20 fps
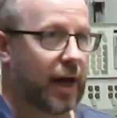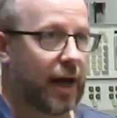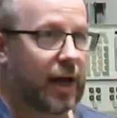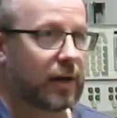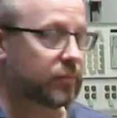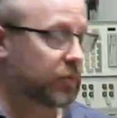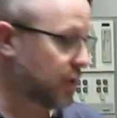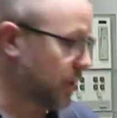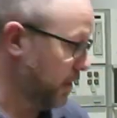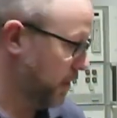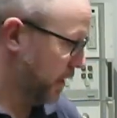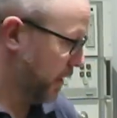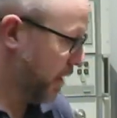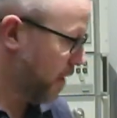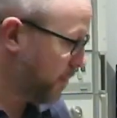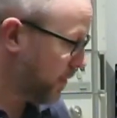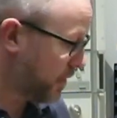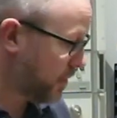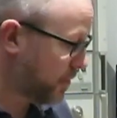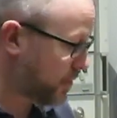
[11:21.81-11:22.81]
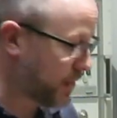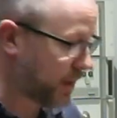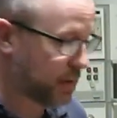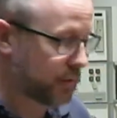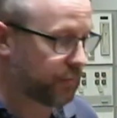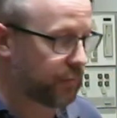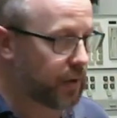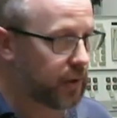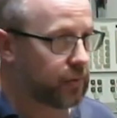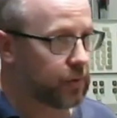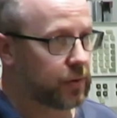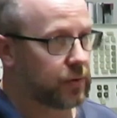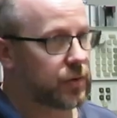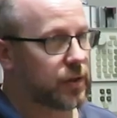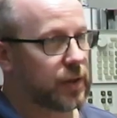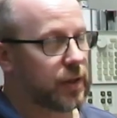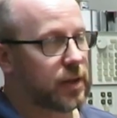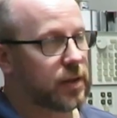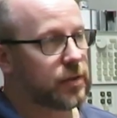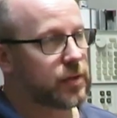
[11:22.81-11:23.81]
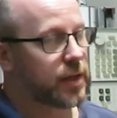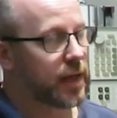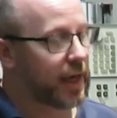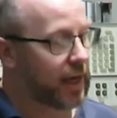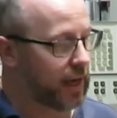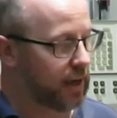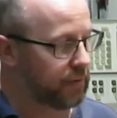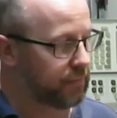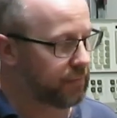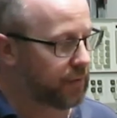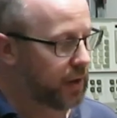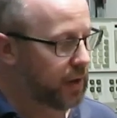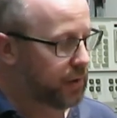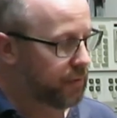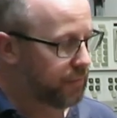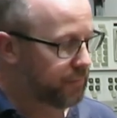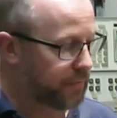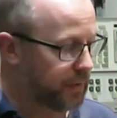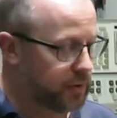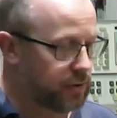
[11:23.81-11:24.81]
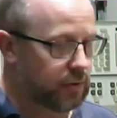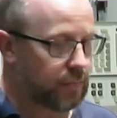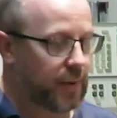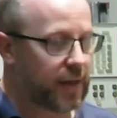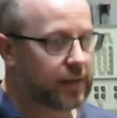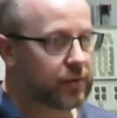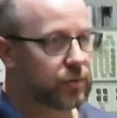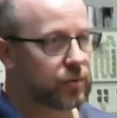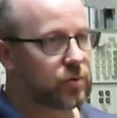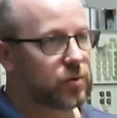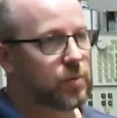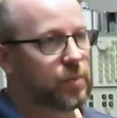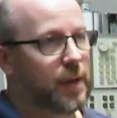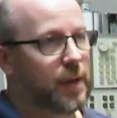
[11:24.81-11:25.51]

Yeah, absolutely. I mean, the six frequencies have fundamental